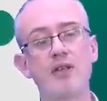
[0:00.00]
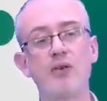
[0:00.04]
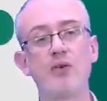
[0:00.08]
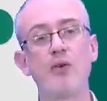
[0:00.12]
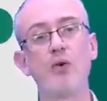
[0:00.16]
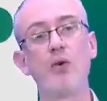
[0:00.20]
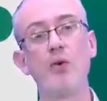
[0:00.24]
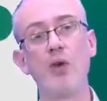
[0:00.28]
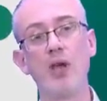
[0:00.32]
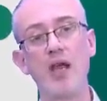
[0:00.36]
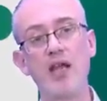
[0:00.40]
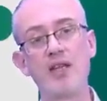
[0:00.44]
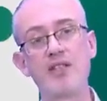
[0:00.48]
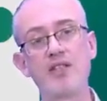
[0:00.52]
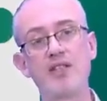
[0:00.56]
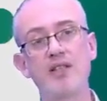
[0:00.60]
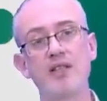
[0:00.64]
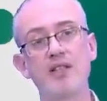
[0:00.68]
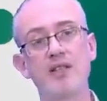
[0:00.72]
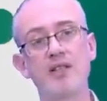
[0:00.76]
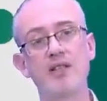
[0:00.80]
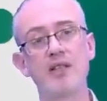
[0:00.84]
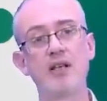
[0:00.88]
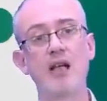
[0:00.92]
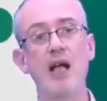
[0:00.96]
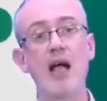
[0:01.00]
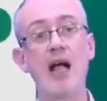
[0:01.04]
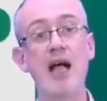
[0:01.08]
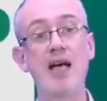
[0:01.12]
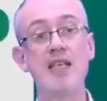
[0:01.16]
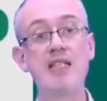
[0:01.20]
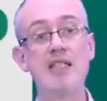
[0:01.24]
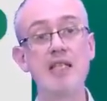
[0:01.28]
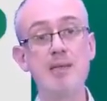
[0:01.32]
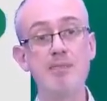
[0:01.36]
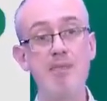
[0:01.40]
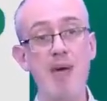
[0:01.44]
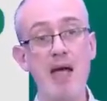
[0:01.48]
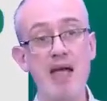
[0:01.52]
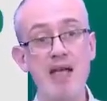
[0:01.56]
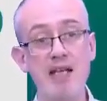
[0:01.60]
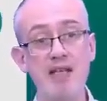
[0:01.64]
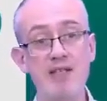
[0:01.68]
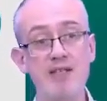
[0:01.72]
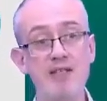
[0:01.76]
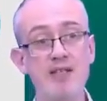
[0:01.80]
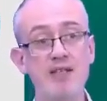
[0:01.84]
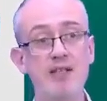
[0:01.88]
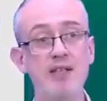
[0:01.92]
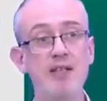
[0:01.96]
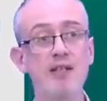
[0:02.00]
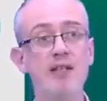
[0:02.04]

or lesson. A debate.